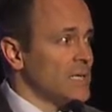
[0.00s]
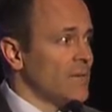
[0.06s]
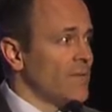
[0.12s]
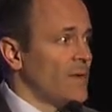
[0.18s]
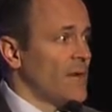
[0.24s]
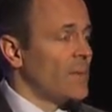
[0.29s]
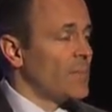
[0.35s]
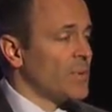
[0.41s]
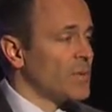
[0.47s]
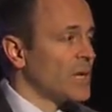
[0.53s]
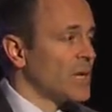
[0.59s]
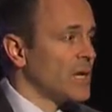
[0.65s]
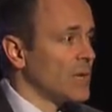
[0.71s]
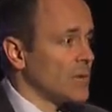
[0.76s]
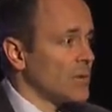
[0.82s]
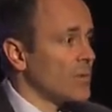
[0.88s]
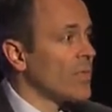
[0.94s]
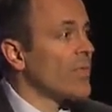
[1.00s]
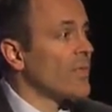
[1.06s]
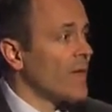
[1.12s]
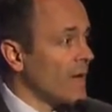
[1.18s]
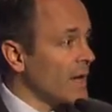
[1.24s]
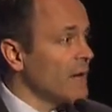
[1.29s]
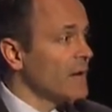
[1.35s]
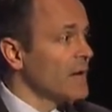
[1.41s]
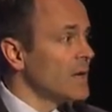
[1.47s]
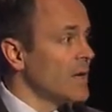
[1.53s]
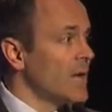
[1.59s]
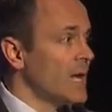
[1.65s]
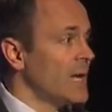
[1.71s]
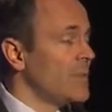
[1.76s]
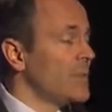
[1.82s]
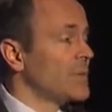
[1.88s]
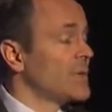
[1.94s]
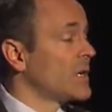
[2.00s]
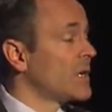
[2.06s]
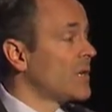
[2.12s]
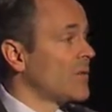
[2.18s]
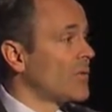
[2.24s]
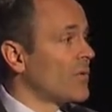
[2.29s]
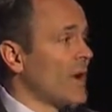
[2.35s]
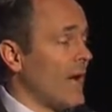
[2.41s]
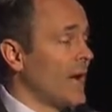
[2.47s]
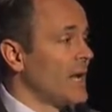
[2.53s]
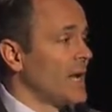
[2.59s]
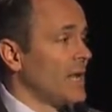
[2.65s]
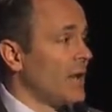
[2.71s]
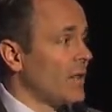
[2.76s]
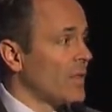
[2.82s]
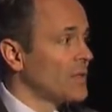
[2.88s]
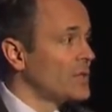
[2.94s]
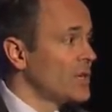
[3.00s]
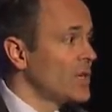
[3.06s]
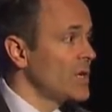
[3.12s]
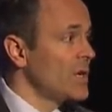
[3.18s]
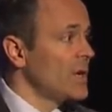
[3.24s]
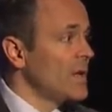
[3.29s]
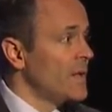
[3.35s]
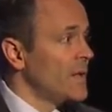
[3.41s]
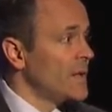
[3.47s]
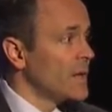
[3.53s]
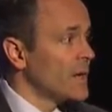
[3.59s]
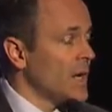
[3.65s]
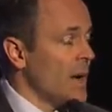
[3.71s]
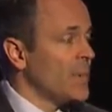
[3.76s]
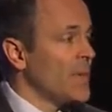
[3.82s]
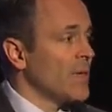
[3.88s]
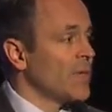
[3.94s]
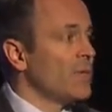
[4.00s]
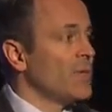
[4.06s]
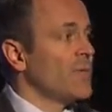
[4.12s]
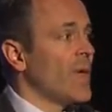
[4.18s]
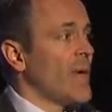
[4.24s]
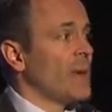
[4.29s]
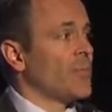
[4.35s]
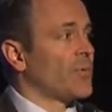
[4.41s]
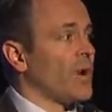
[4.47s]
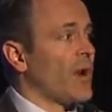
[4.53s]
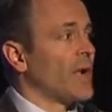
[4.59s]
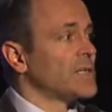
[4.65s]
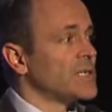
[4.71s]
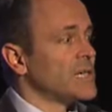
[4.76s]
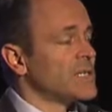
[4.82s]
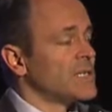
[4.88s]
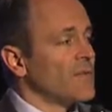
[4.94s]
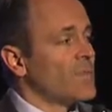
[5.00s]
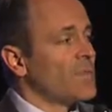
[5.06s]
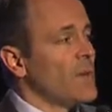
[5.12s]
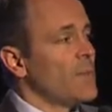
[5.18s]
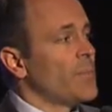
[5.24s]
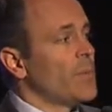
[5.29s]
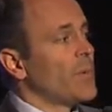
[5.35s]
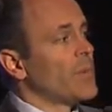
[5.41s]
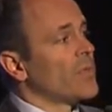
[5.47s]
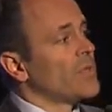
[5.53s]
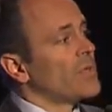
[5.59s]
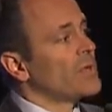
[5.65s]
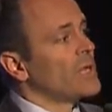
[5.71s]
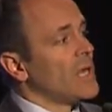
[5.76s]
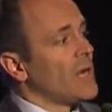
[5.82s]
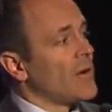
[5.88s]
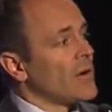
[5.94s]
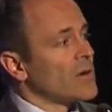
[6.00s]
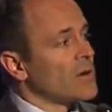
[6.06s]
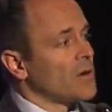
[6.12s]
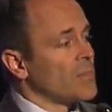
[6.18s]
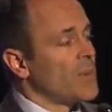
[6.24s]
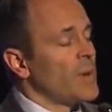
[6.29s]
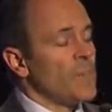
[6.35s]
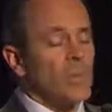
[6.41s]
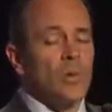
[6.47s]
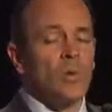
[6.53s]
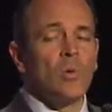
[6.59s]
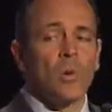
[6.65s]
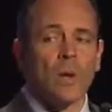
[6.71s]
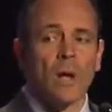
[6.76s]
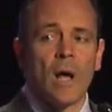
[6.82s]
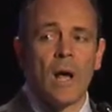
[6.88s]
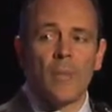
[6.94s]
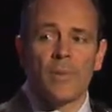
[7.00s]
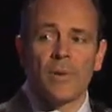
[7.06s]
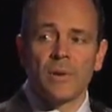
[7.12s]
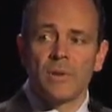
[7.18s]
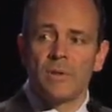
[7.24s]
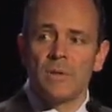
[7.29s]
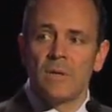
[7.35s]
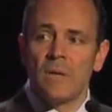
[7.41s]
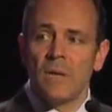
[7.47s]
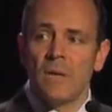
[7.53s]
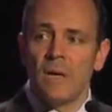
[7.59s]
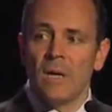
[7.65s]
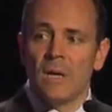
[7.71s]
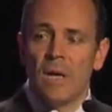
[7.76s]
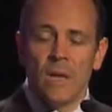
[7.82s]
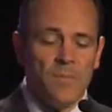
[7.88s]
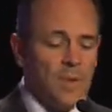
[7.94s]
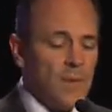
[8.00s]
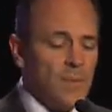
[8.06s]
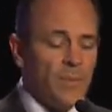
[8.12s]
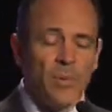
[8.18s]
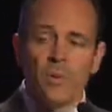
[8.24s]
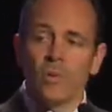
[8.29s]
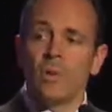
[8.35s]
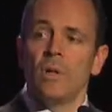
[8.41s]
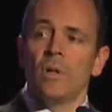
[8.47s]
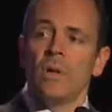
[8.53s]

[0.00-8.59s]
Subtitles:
of any particular thing, any particular ideology. Coming through that process of people with good character, people who are competent, and people